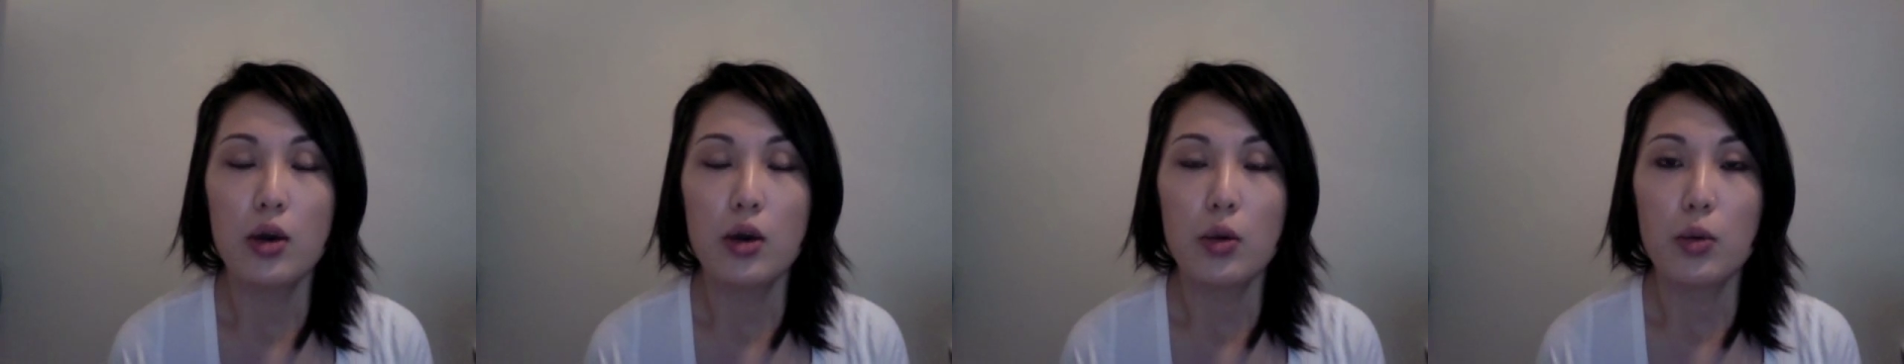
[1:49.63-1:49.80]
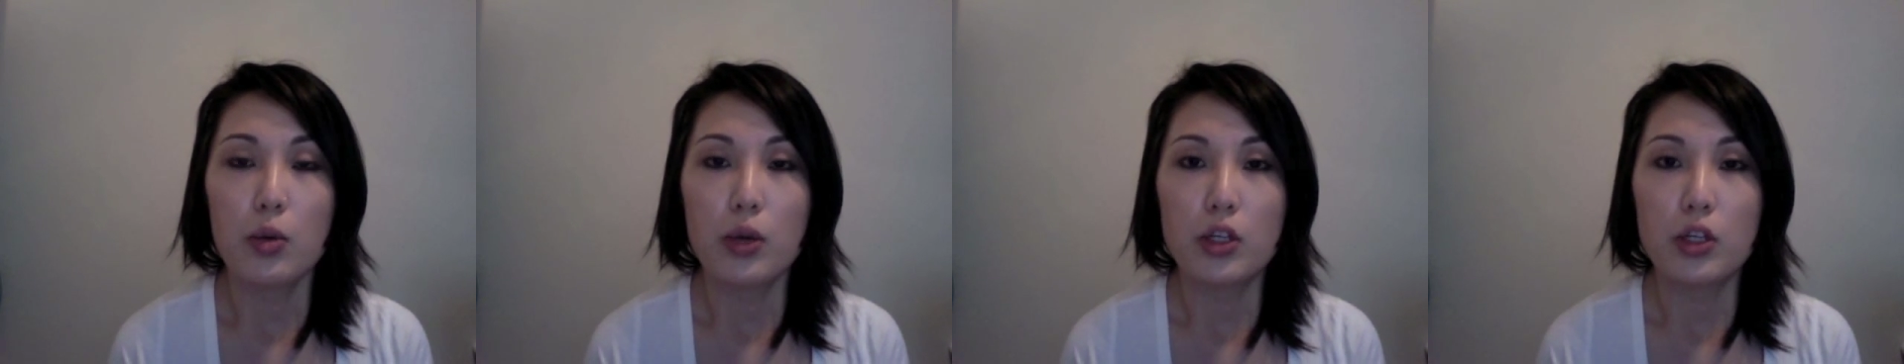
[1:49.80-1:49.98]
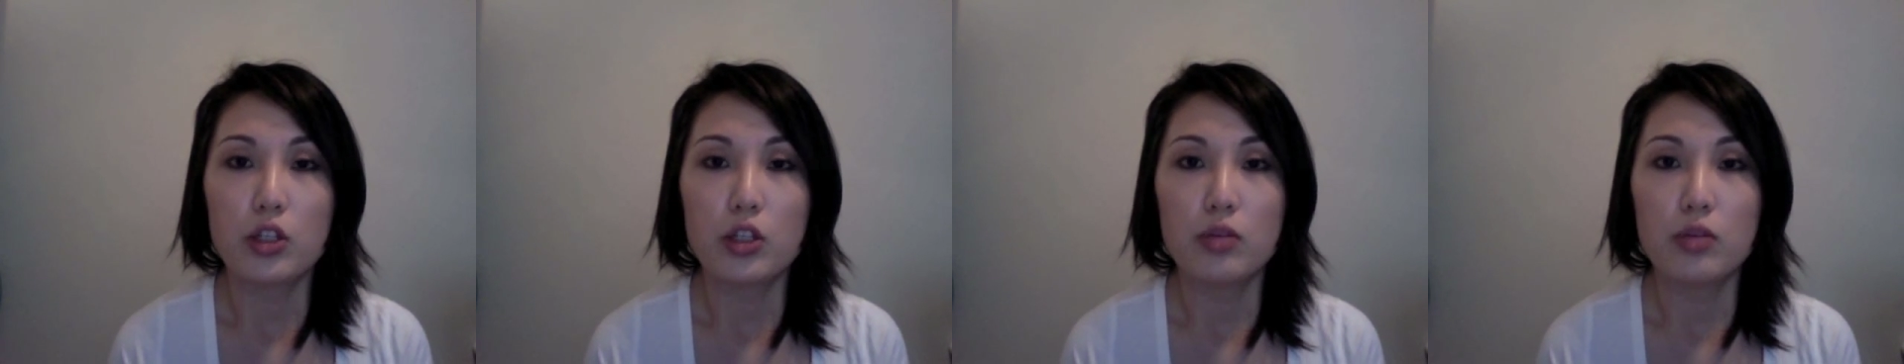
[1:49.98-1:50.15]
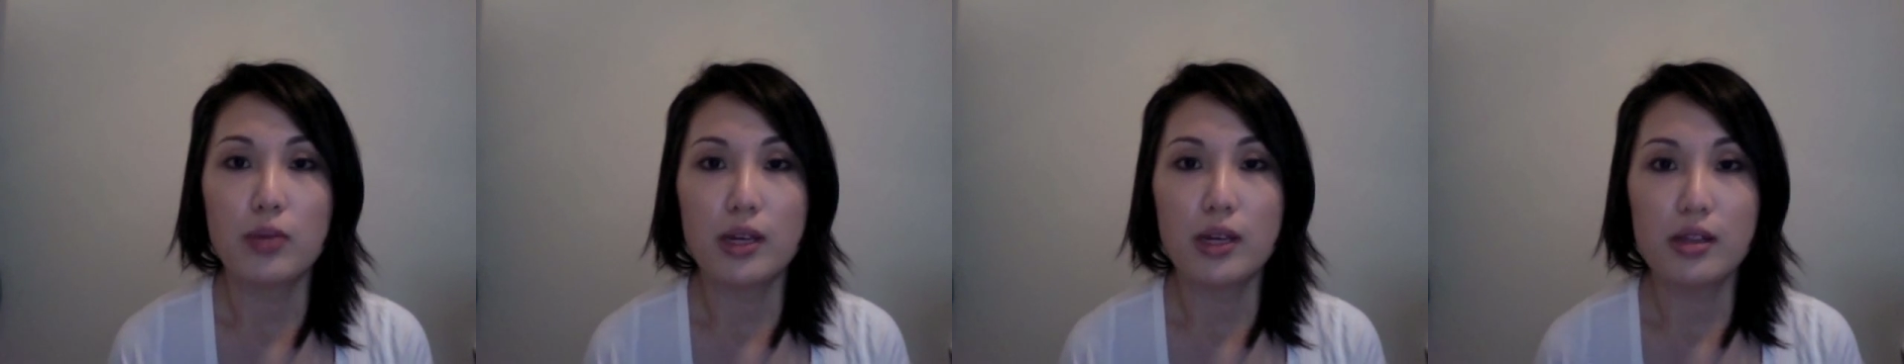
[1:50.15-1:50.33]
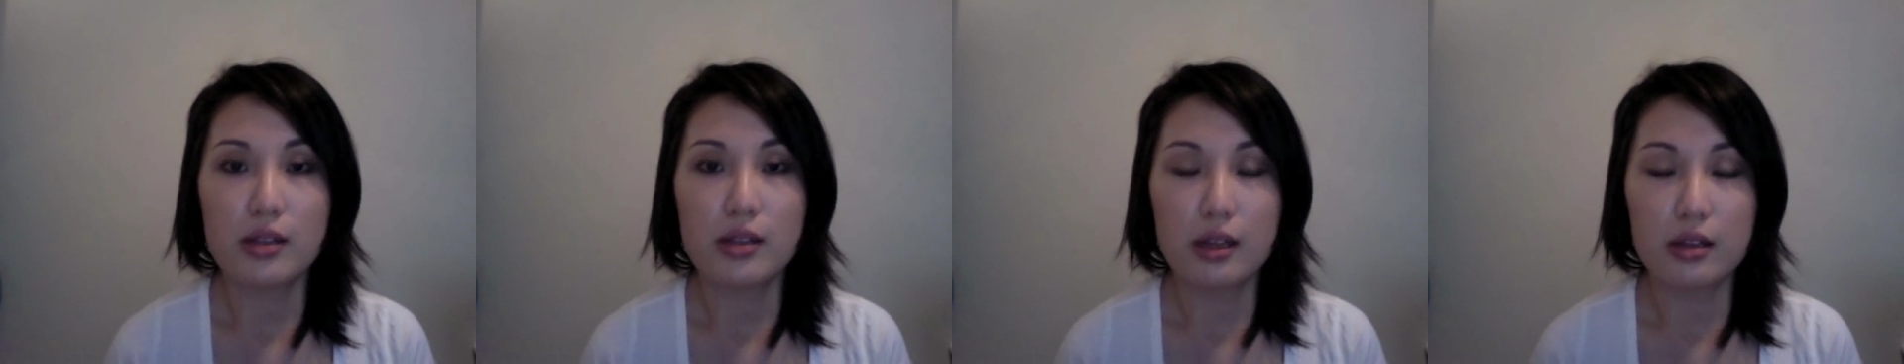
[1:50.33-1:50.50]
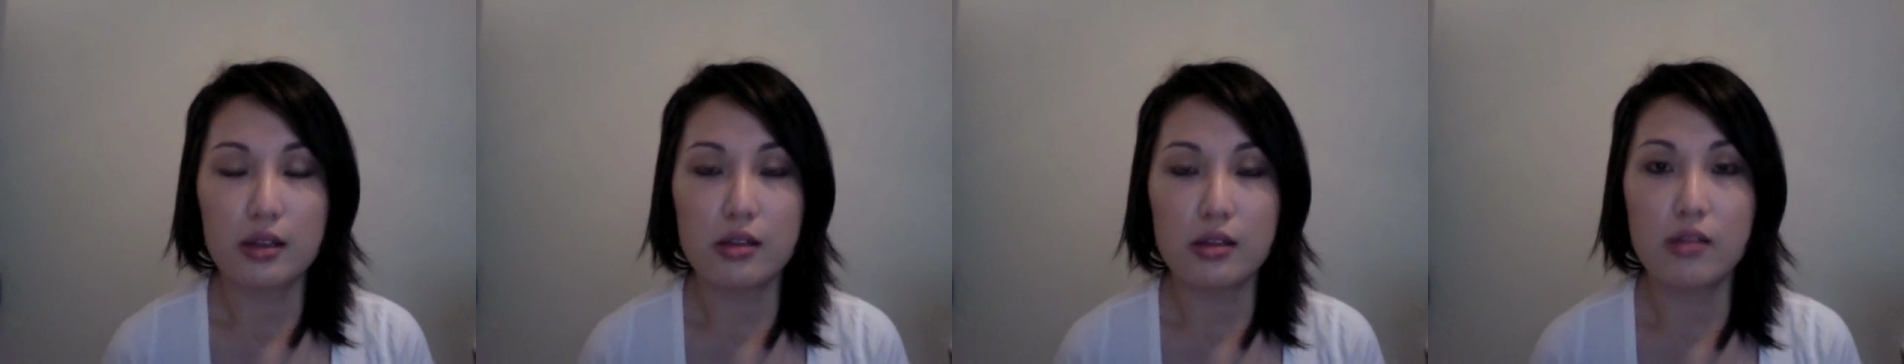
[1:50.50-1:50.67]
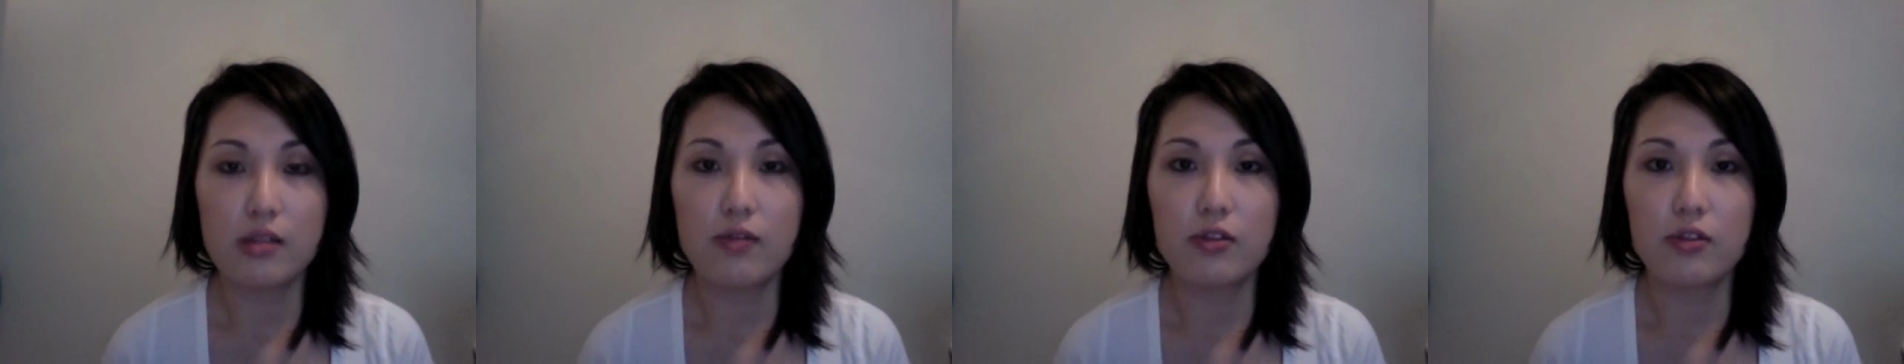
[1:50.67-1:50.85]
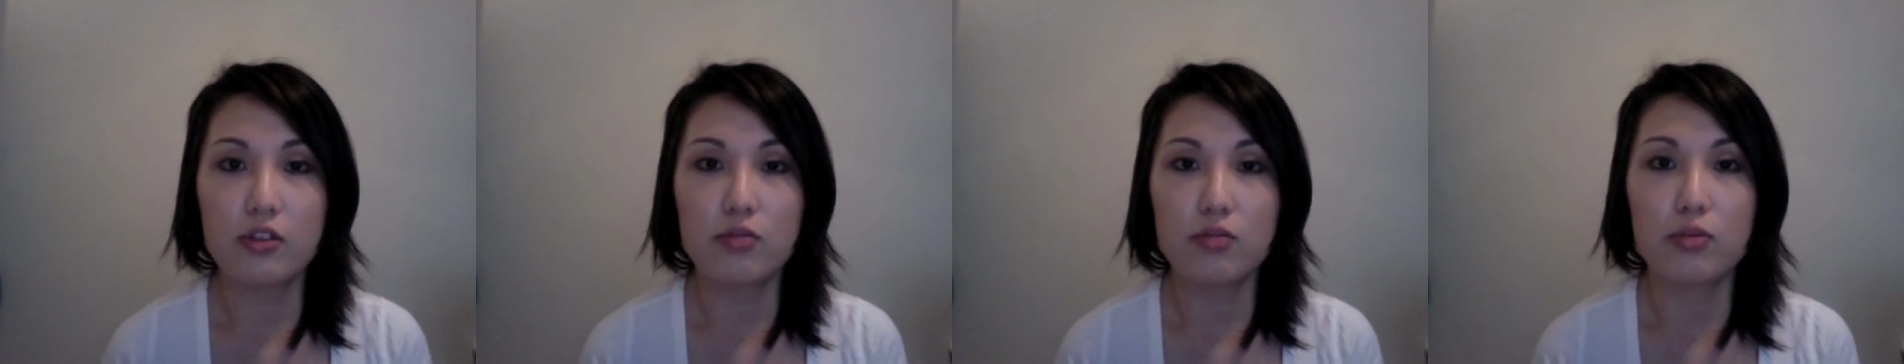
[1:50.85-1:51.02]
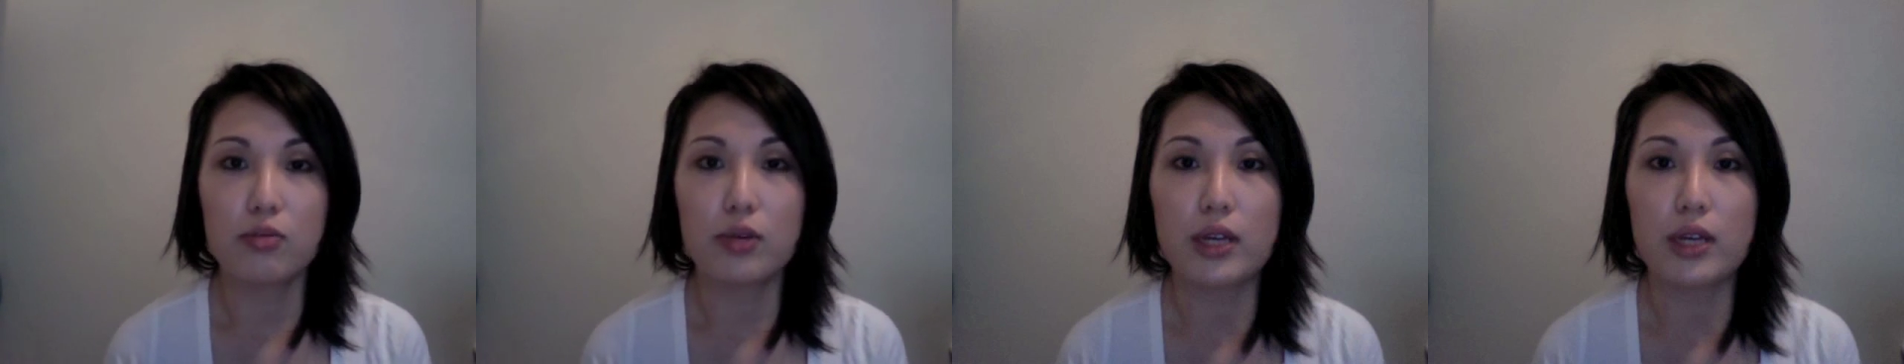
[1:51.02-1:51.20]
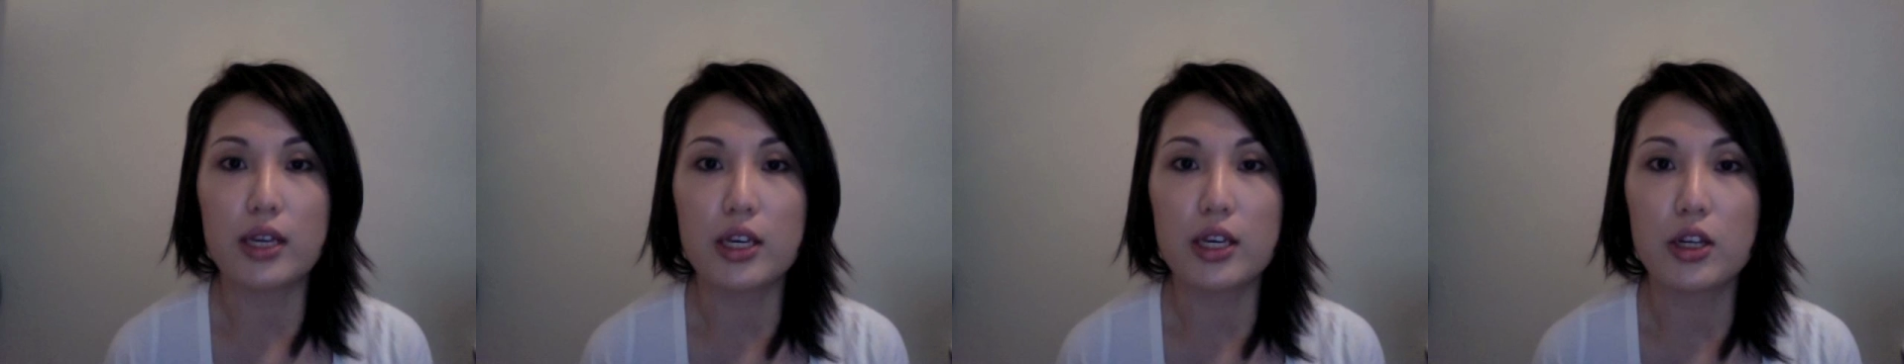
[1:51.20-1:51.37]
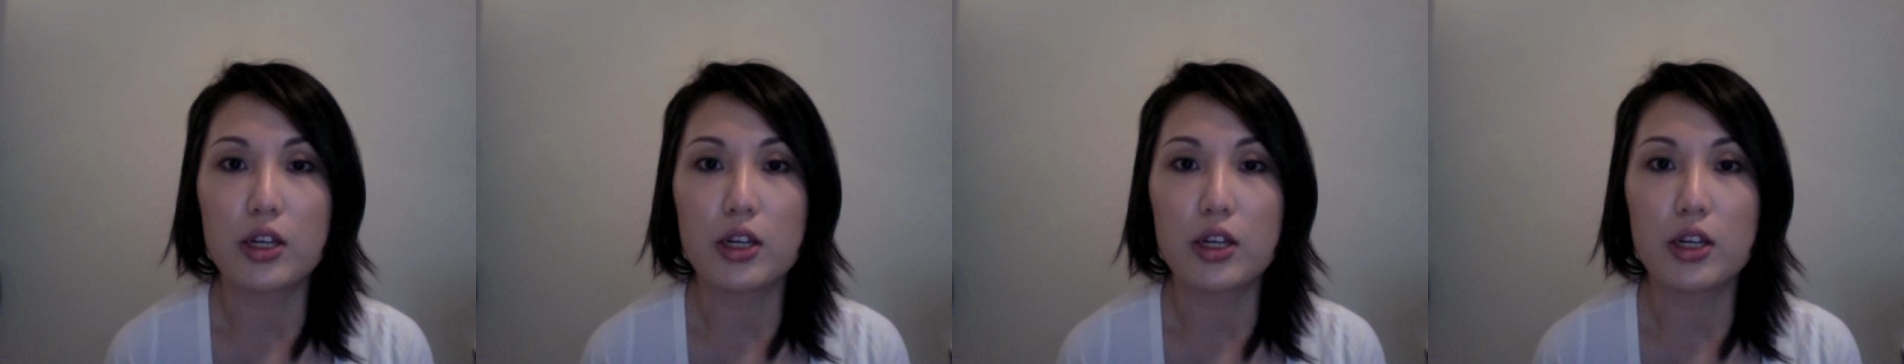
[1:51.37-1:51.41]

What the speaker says: which makes sense for spring.